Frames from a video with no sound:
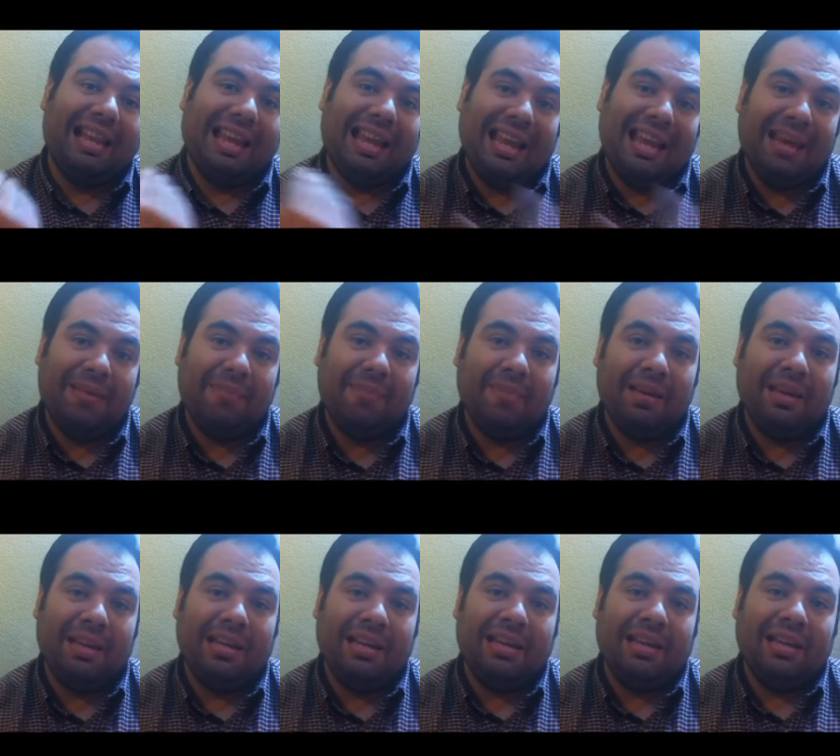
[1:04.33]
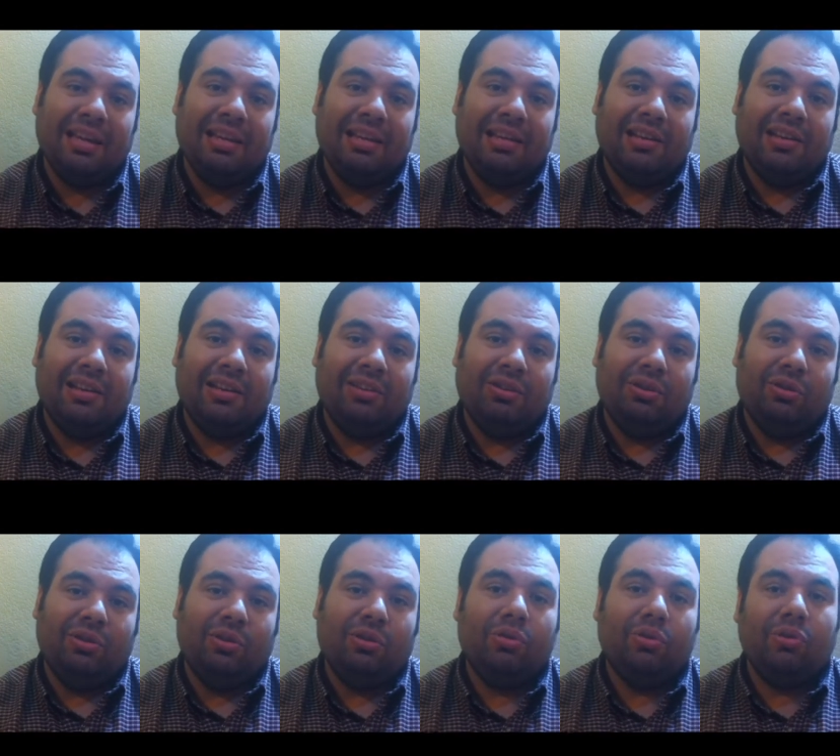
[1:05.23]
him
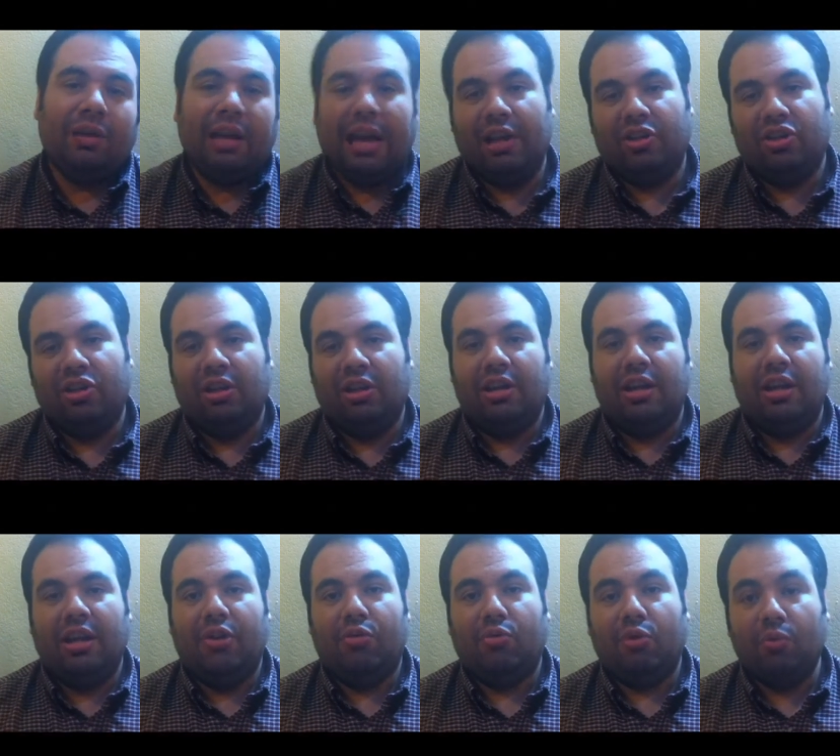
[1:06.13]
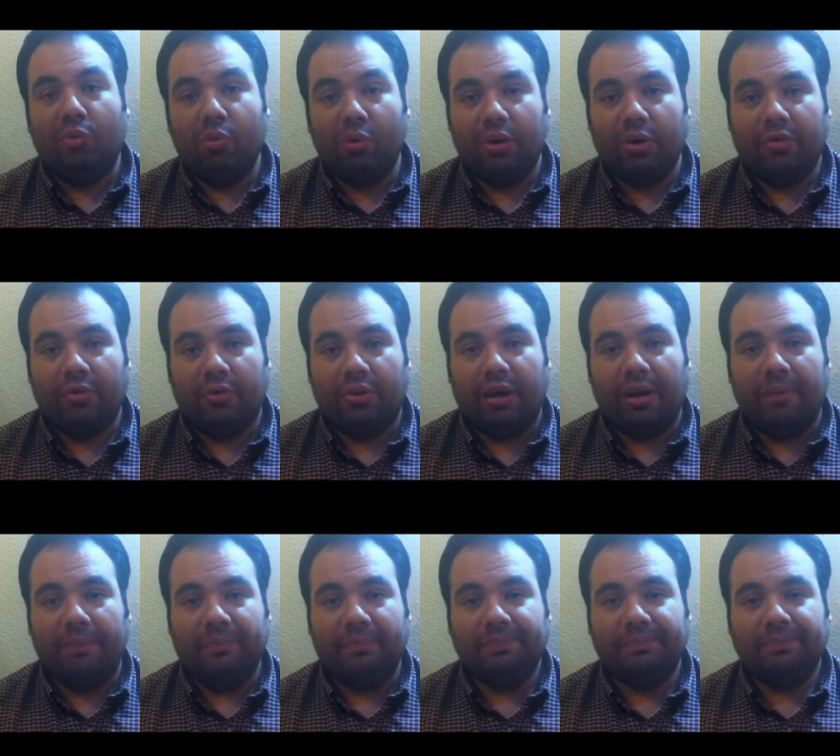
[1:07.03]
to cash in a reward for him.
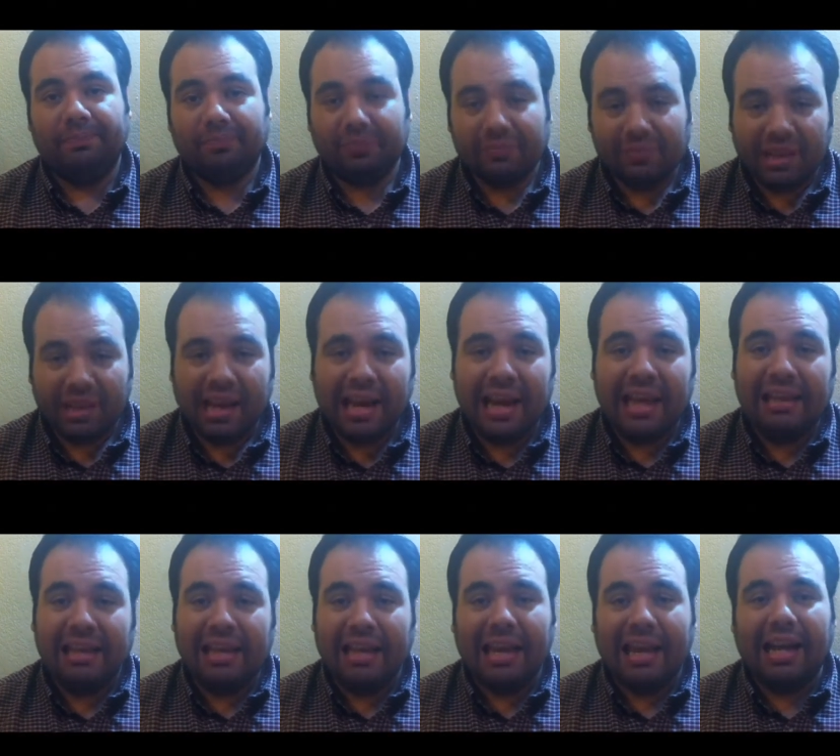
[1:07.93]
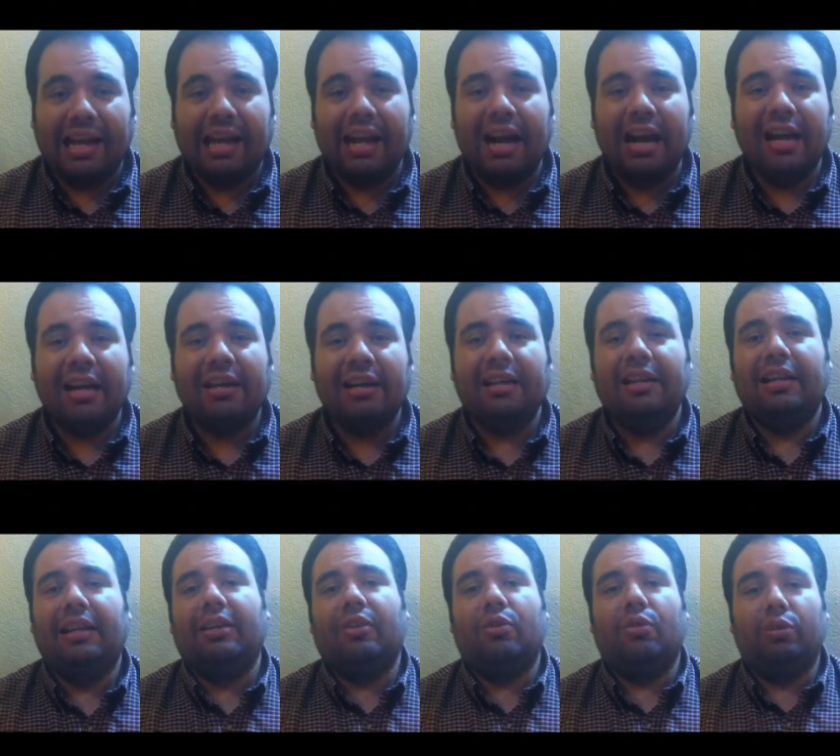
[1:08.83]
And they get caught
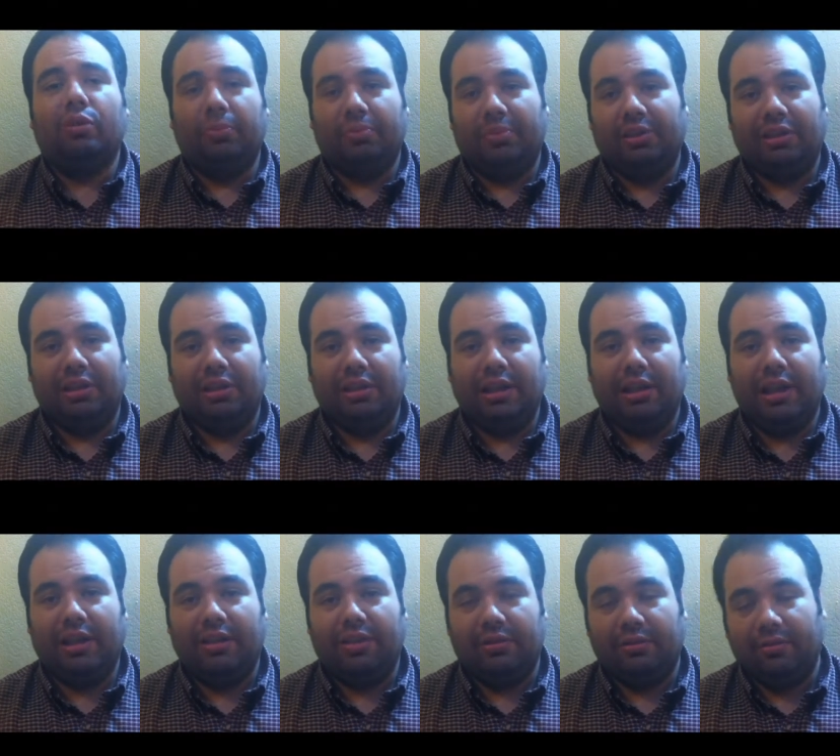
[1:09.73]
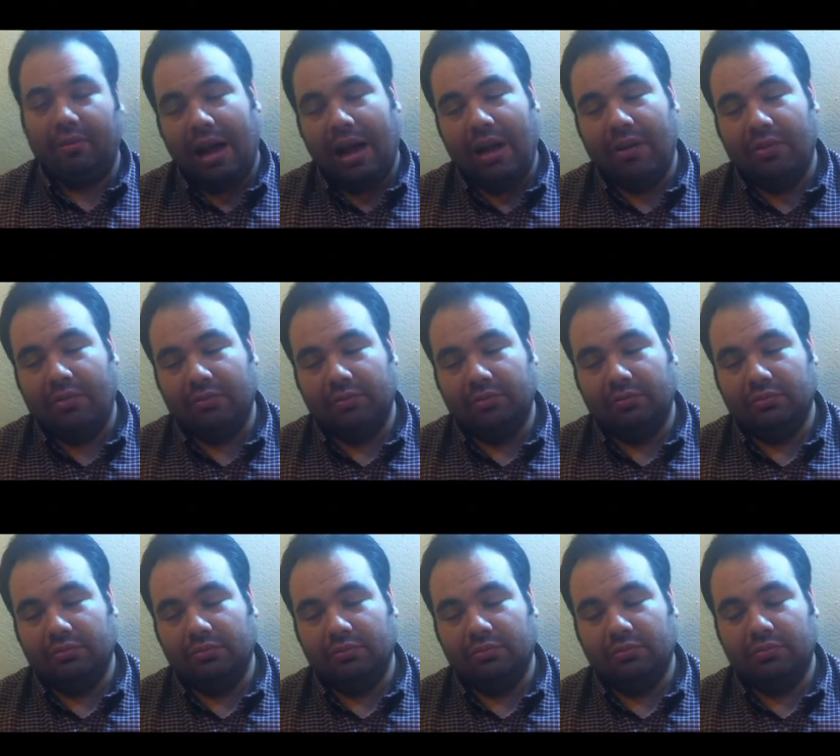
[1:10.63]
and go to prison together. Wow.
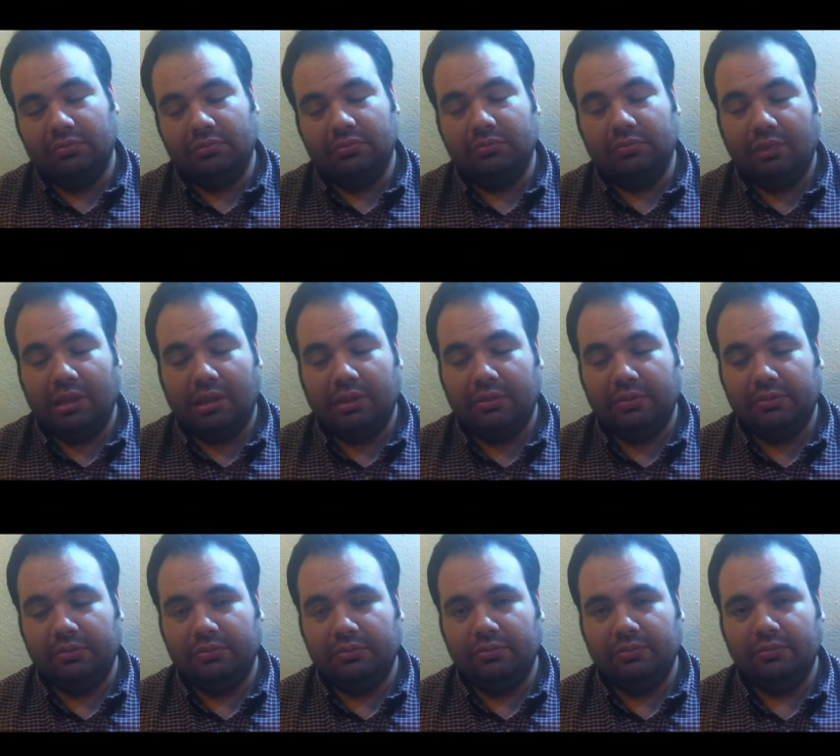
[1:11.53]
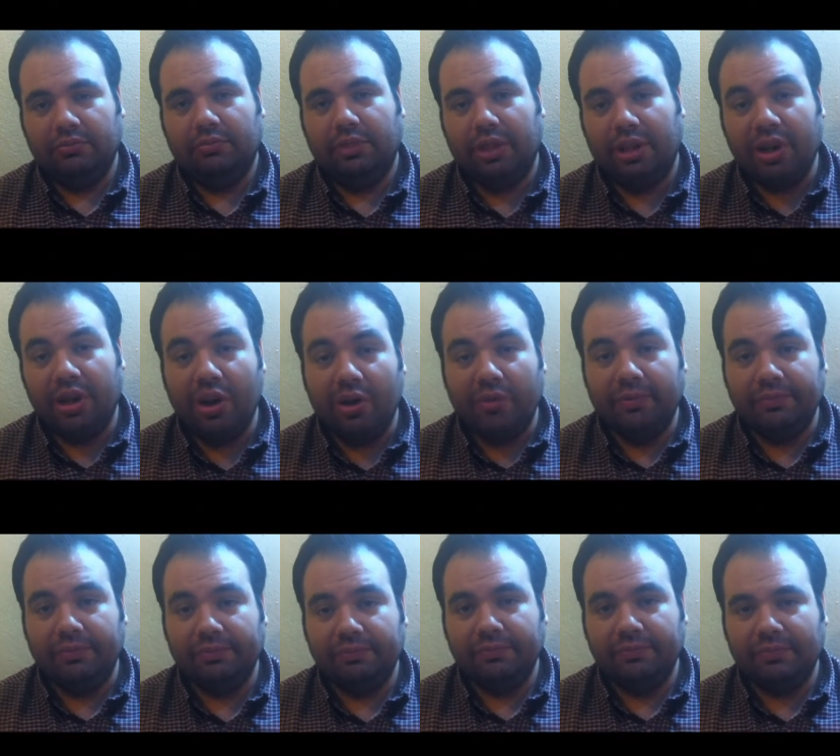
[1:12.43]
Well, there you
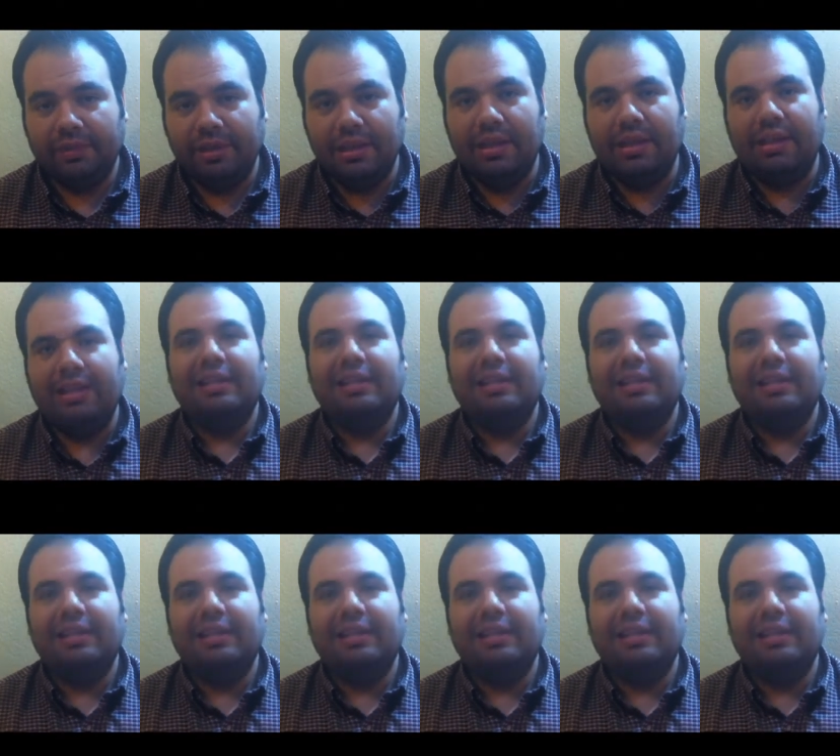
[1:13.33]
go.